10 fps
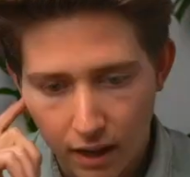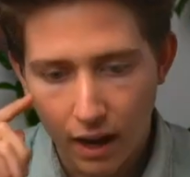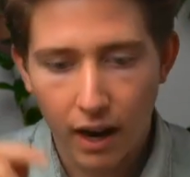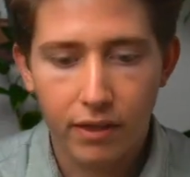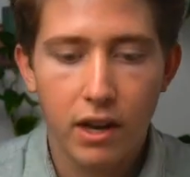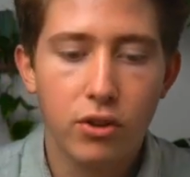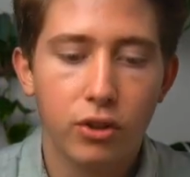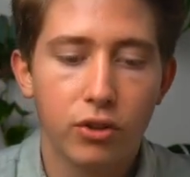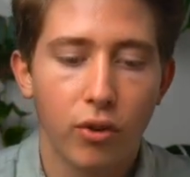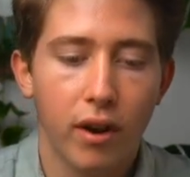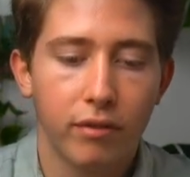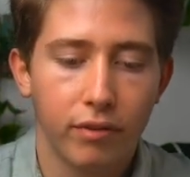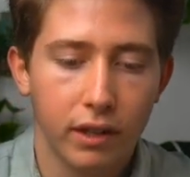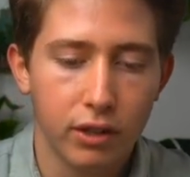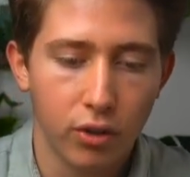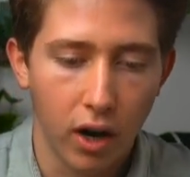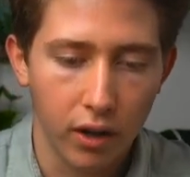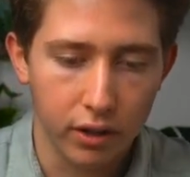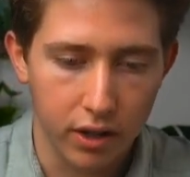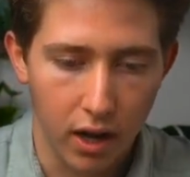And then you can try and fit in your other
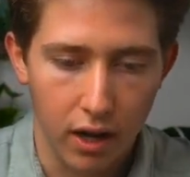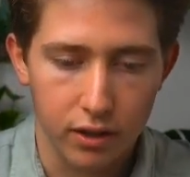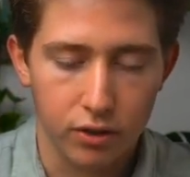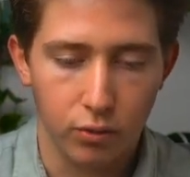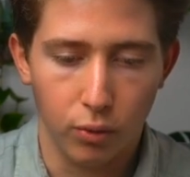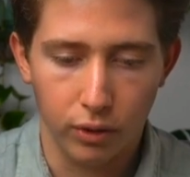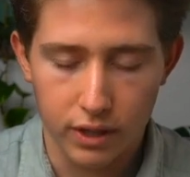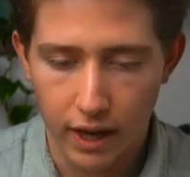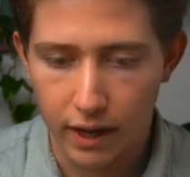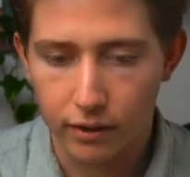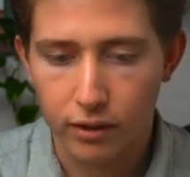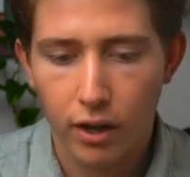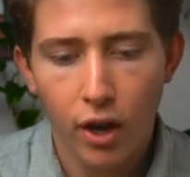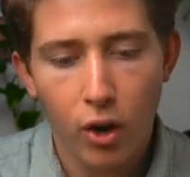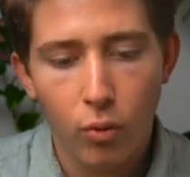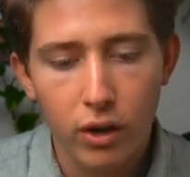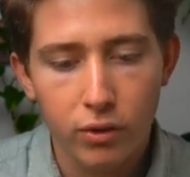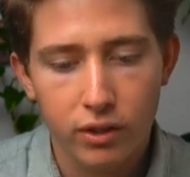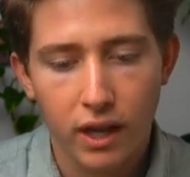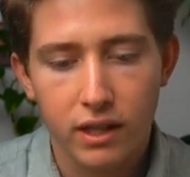tasks towards the end. When you're
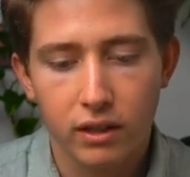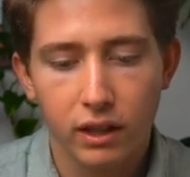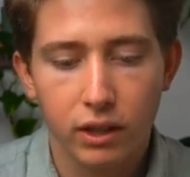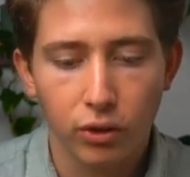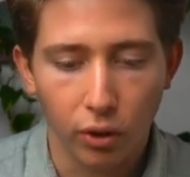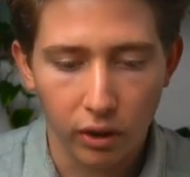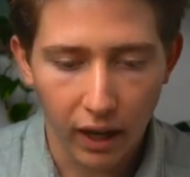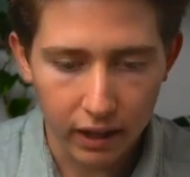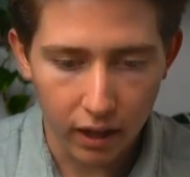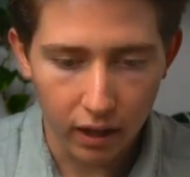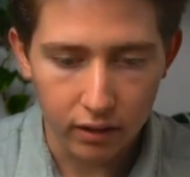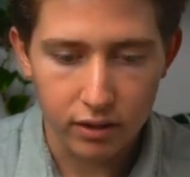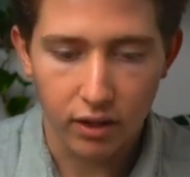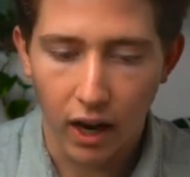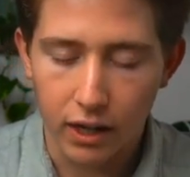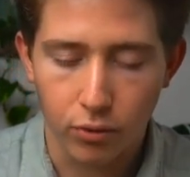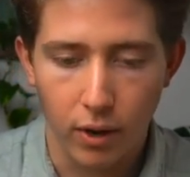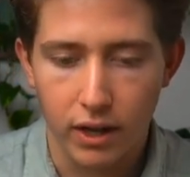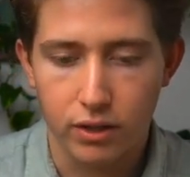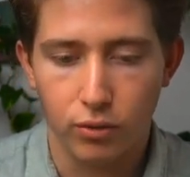scheduling your later side
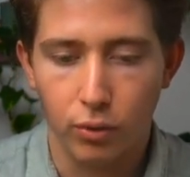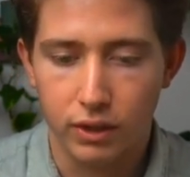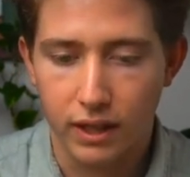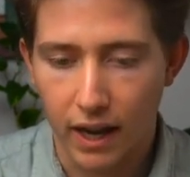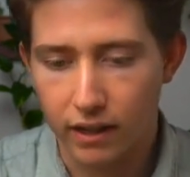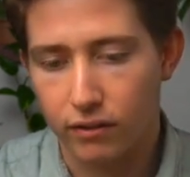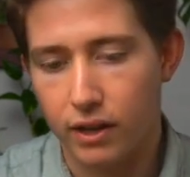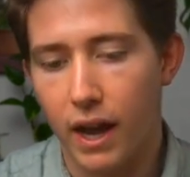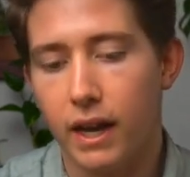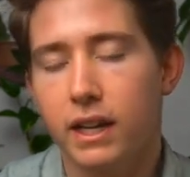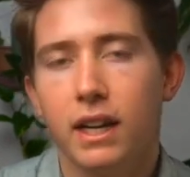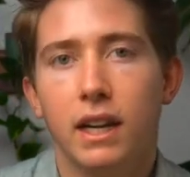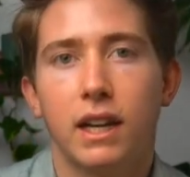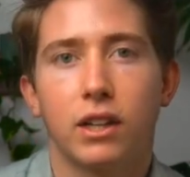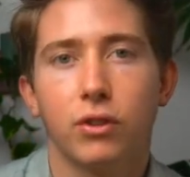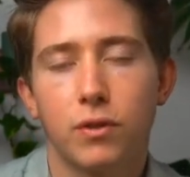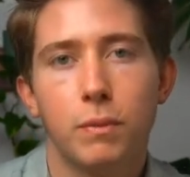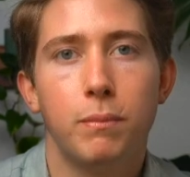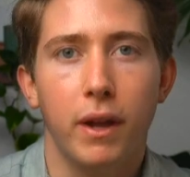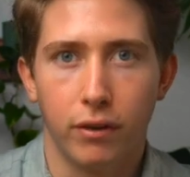quests towards the end of the day, it can also be
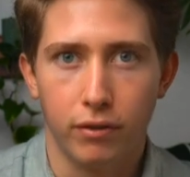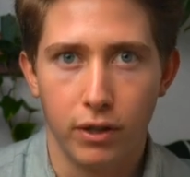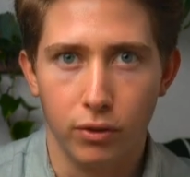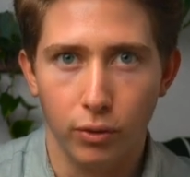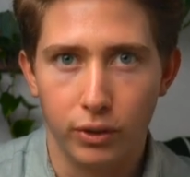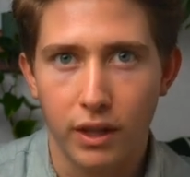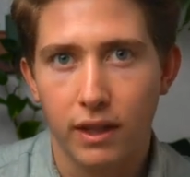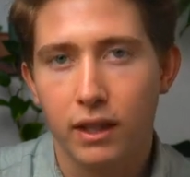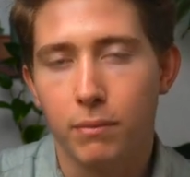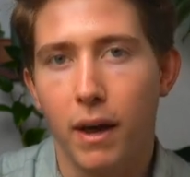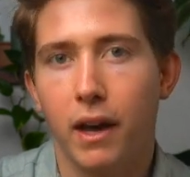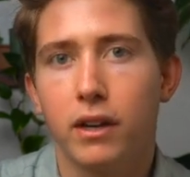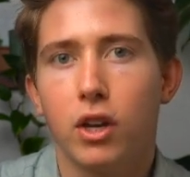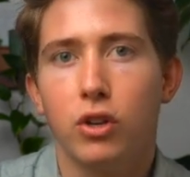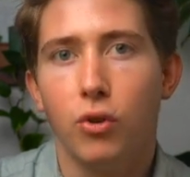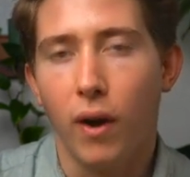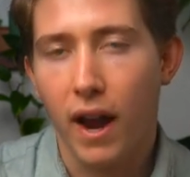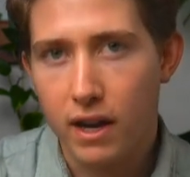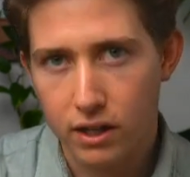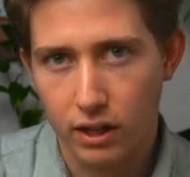beneficial to think about your
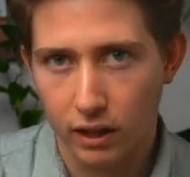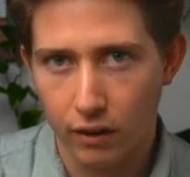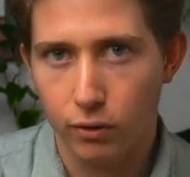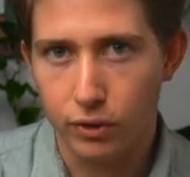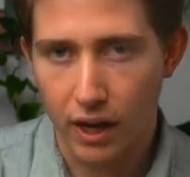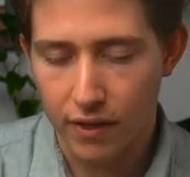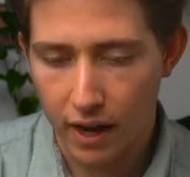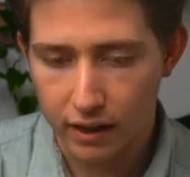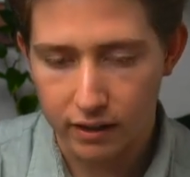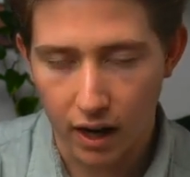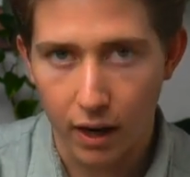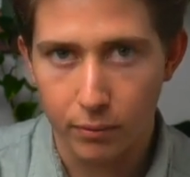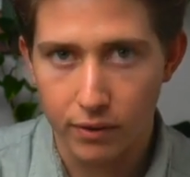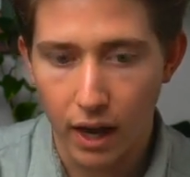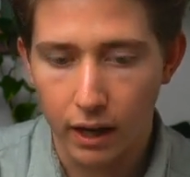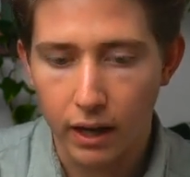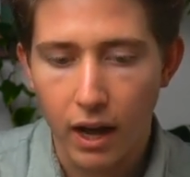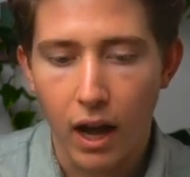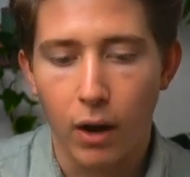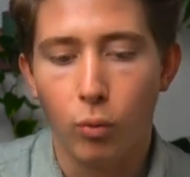energy levels at that time of day
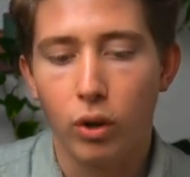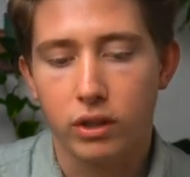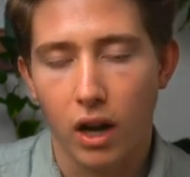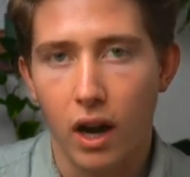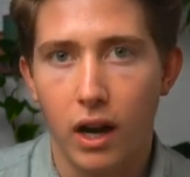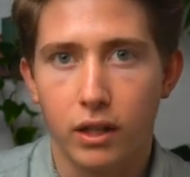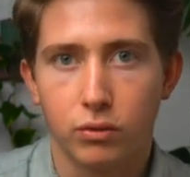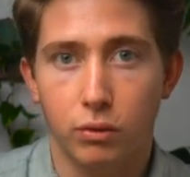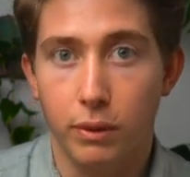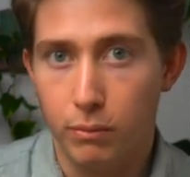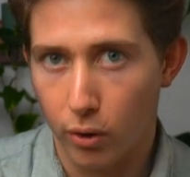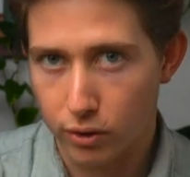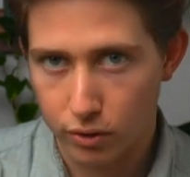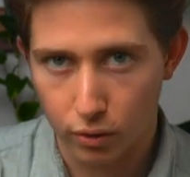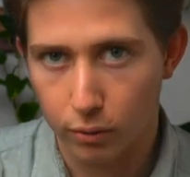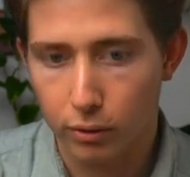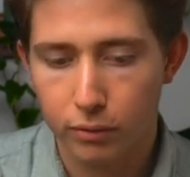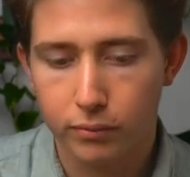and what task would be most suitable.